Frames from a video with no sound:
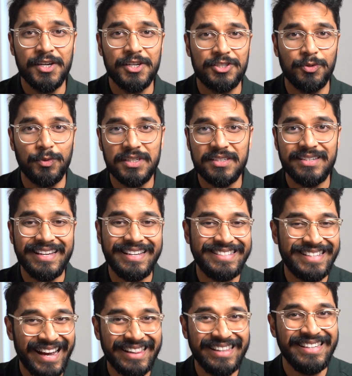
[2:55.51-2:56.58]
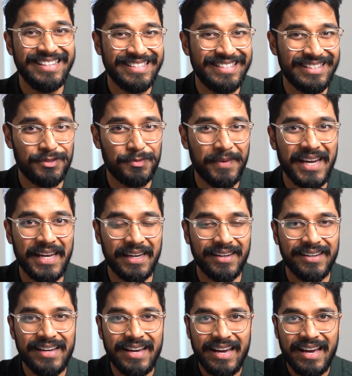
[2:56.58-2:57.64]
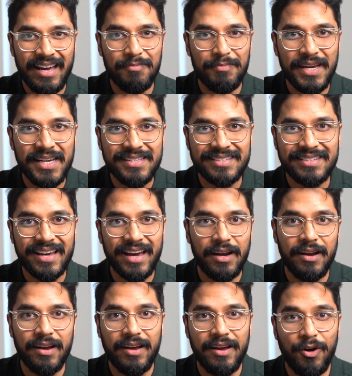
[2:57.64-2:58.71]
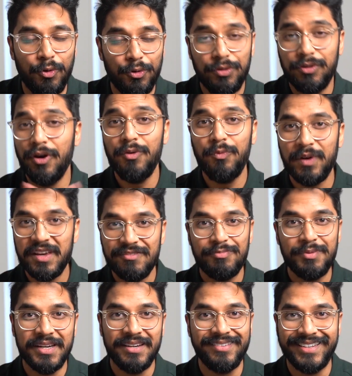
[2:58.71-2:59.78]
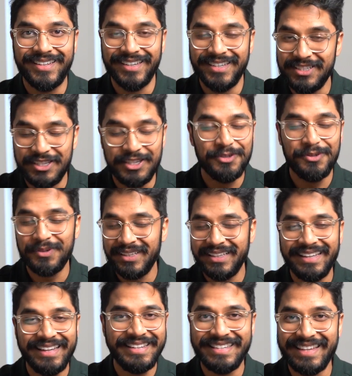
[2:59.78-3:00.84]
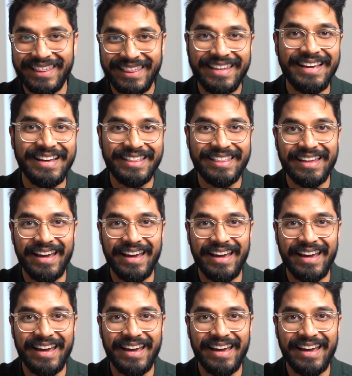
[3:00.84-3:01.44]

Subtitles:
So what exactly does this mean? It means that although we've been continually to think